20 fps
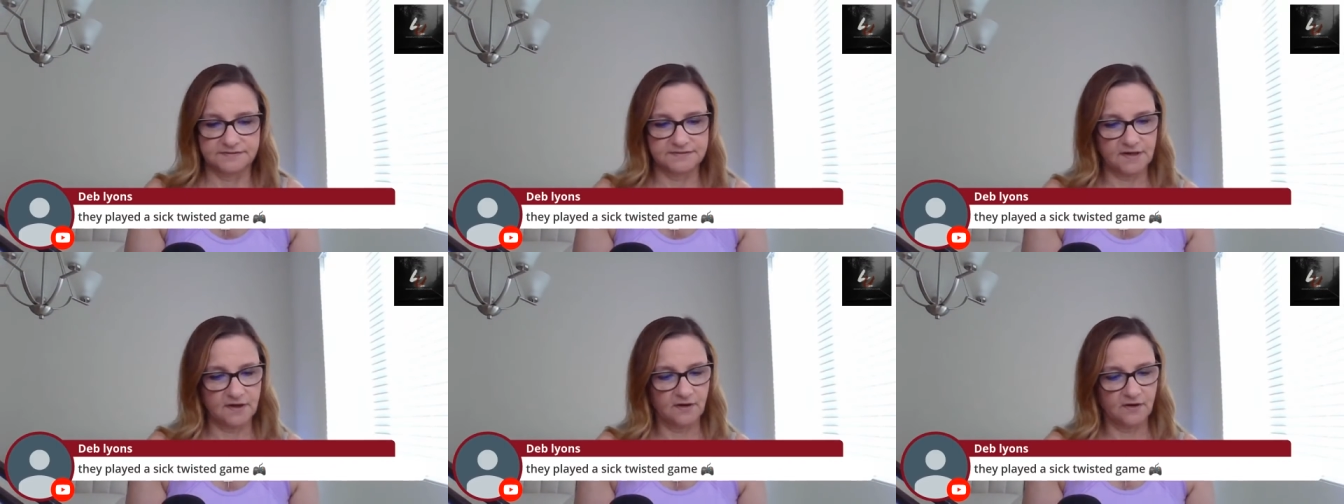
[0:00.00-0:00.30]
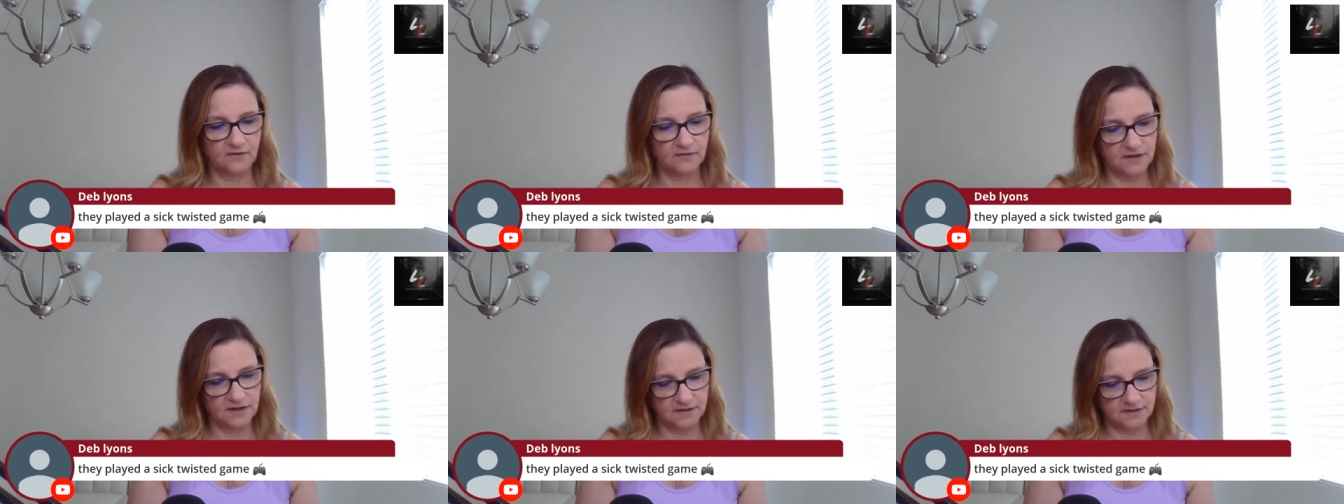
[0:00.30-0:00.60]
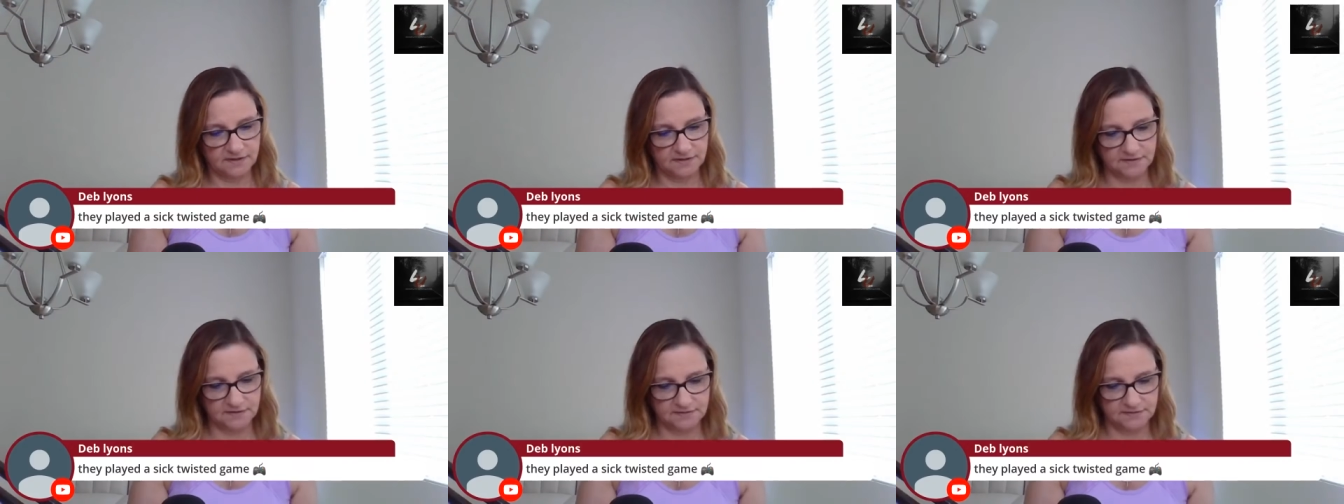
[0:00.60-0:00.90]
So
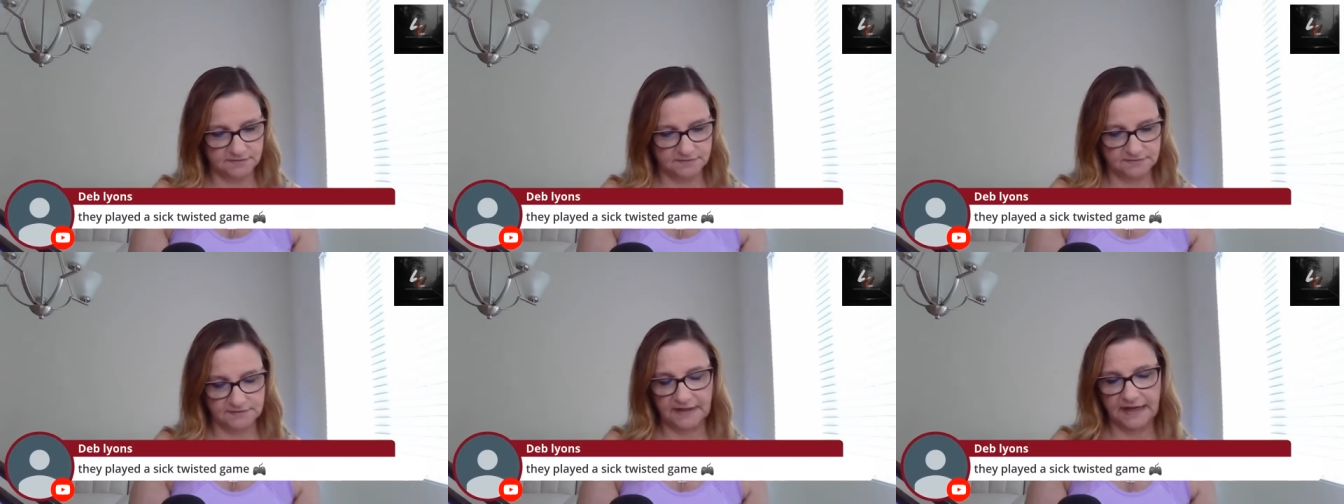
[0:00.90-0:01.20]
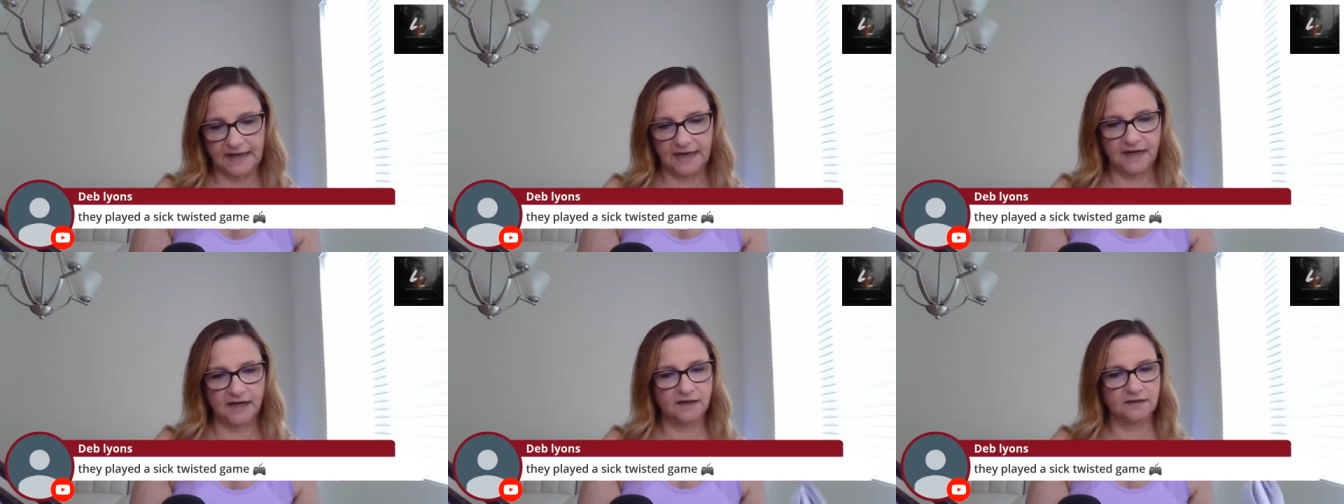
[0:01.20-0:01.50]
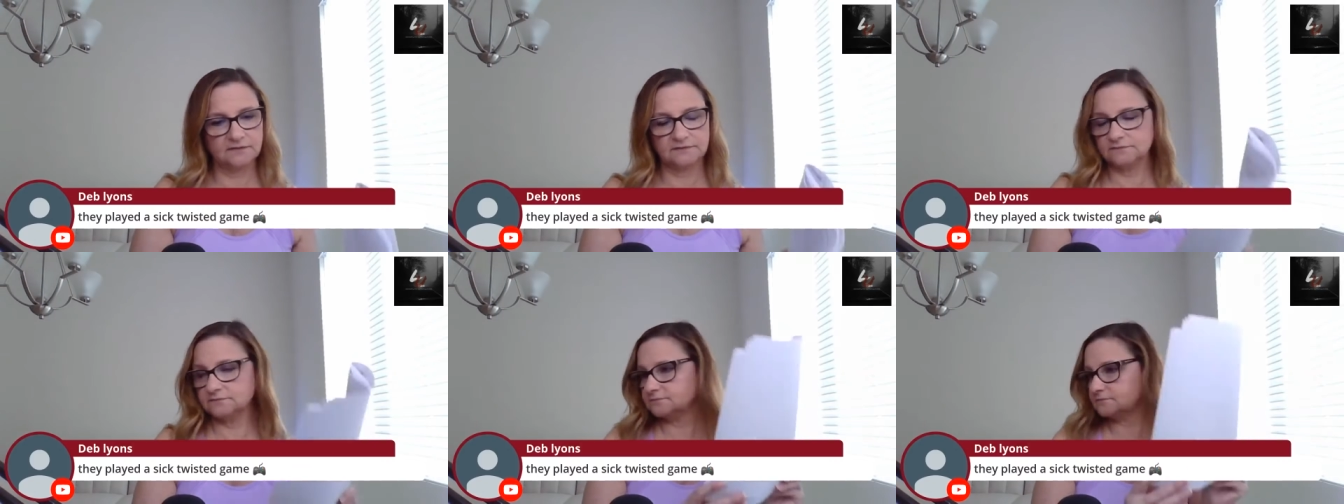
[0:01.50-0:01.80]

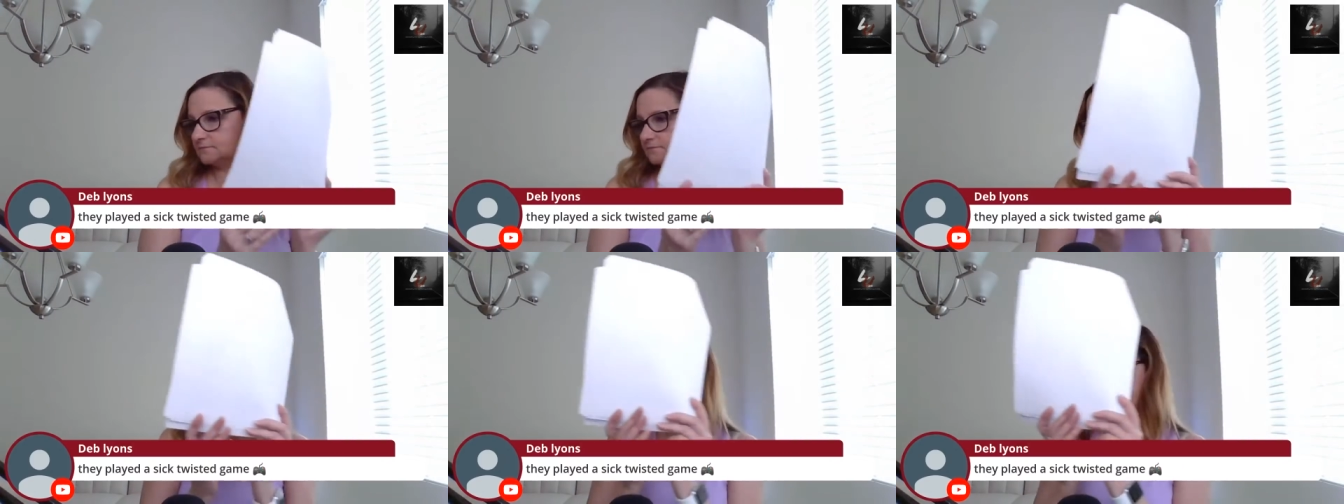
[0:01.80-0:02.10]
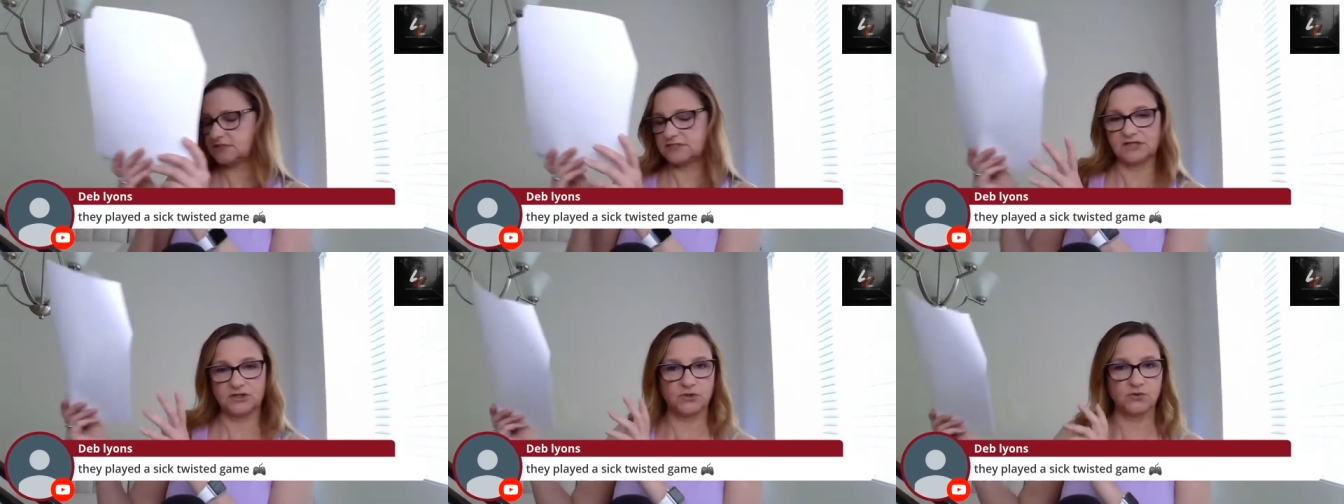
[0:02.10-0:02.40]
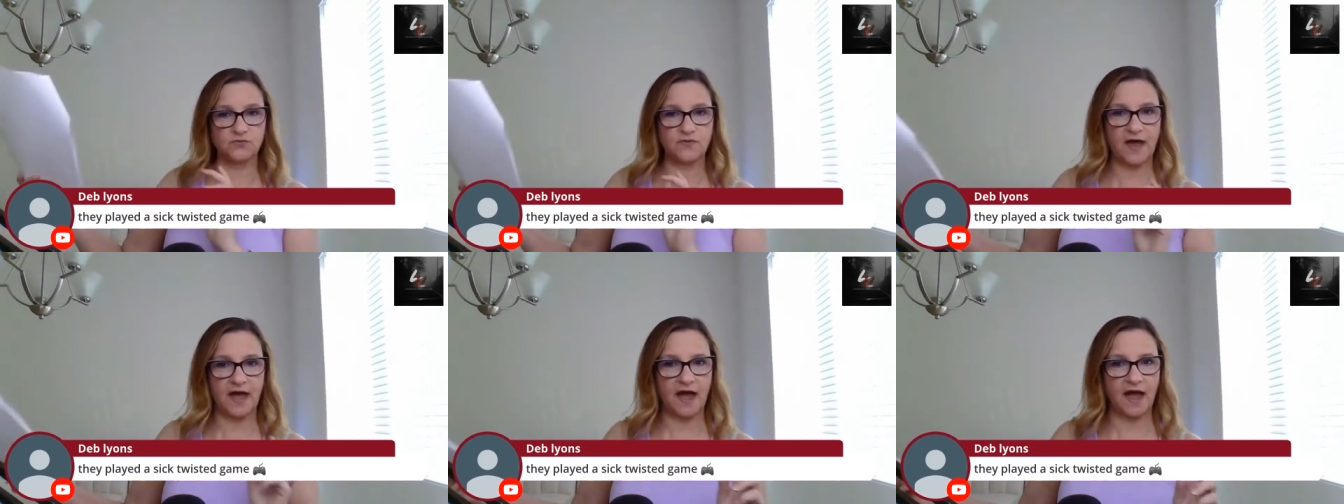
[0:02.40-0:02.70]
I'll
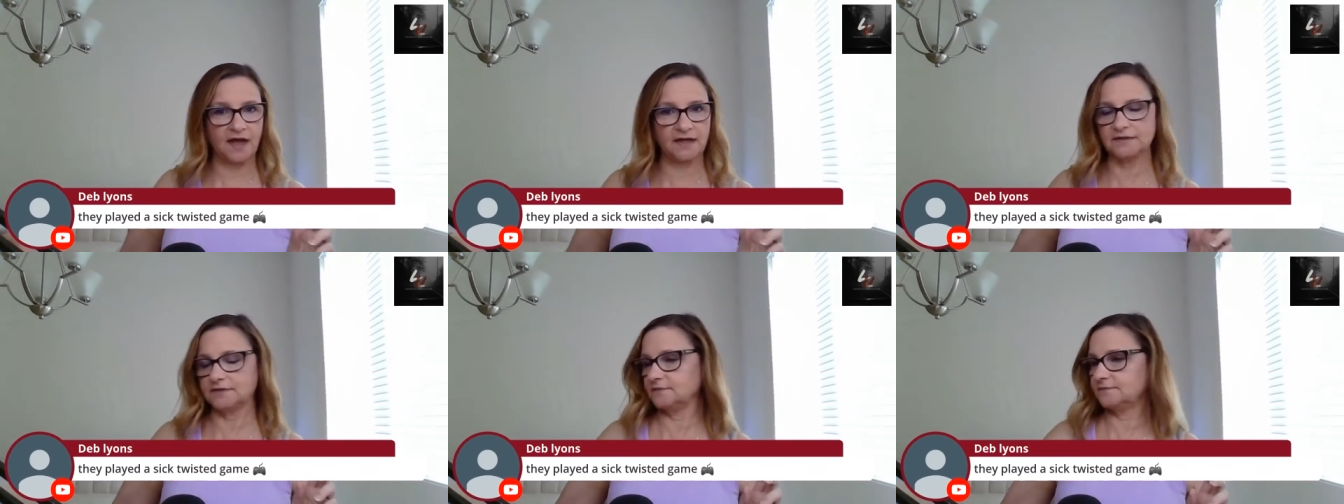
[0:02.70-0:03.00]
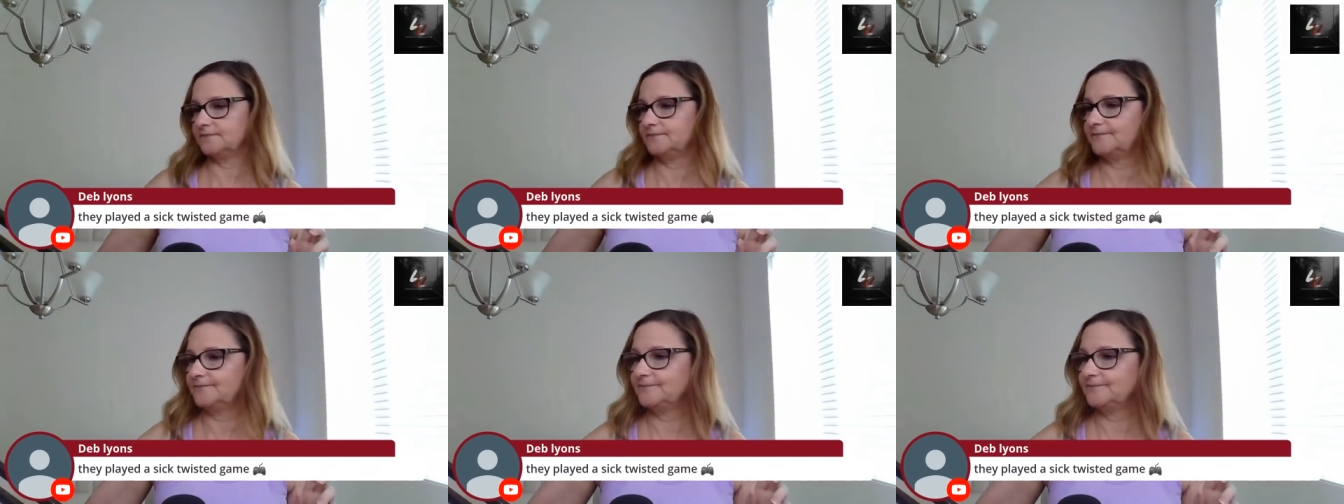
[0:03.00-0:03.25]
continue that.